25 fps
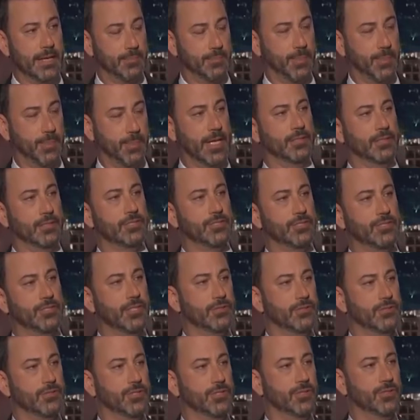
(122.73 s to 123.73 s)
he played the
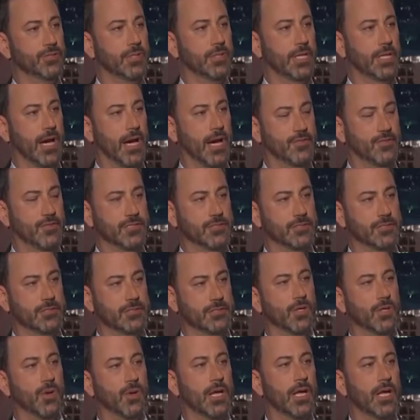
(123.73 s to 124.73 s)
show too, and obviously
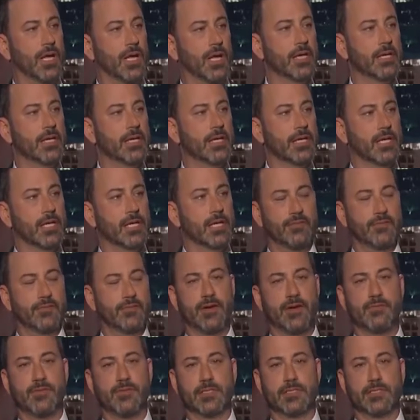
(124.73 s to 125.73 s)
no one could
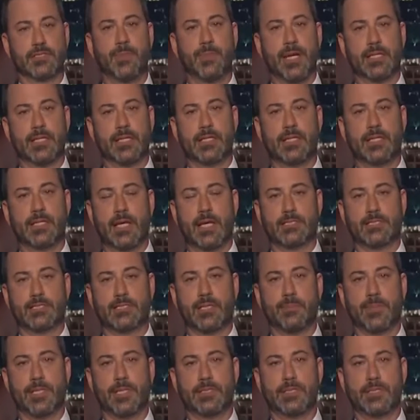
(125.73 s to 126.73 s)
have ever expected that
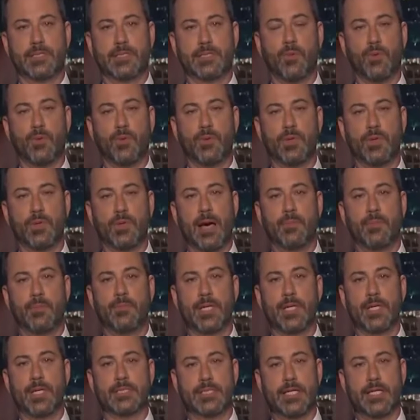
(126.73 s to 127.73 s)
something terrible would
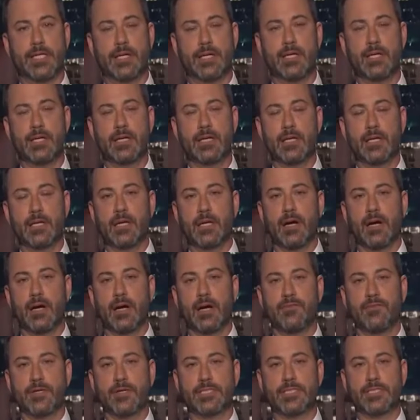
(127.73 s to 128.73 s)
happen, but it did.
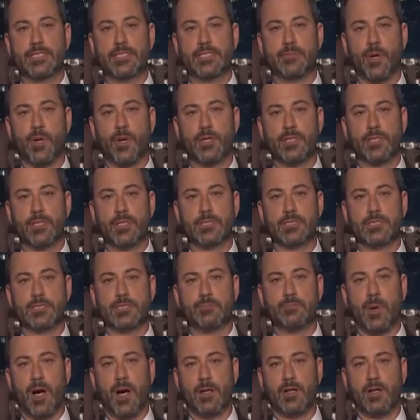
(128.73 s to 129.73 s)
A very sick person
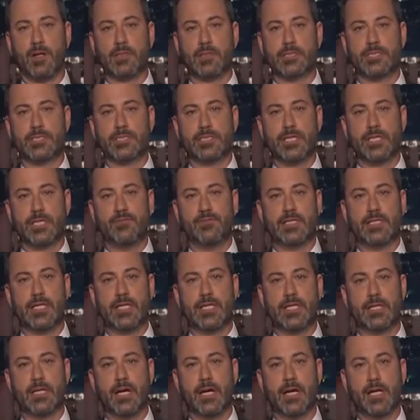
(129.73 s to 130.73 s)
smuggled
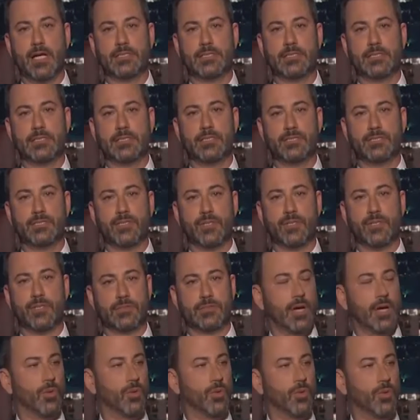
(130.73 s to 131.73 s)
17 guns into his
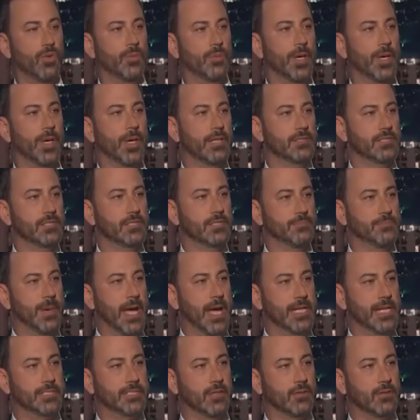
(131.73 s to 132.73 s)
hotel room and
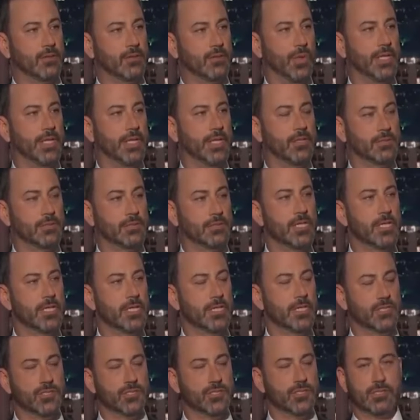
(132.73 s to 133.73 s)
smashed out the windows,
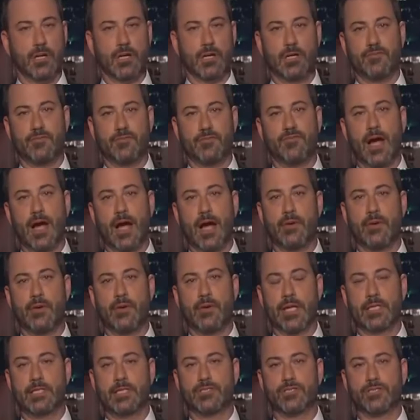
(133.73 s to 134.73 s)
started
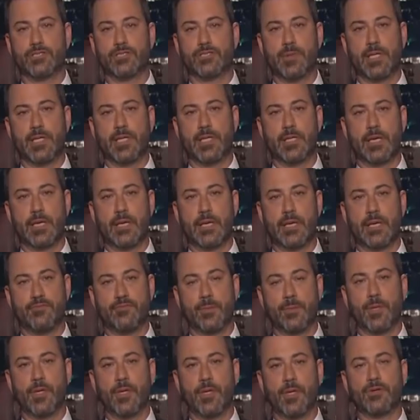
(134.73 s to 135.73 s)
firing indiscriminately
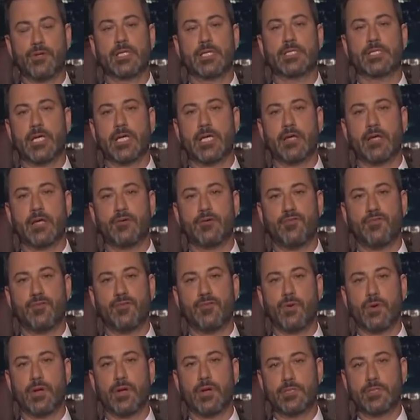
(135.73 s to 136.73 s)
from the 32nd
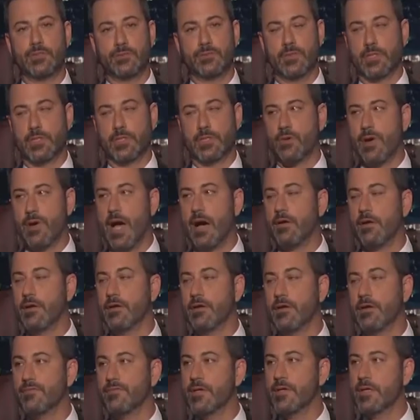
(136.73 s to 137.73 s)
floor into a crowd
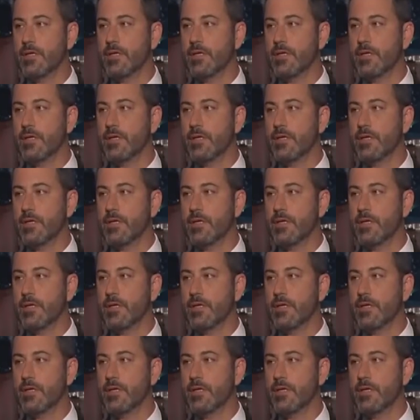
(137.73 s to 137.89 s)
of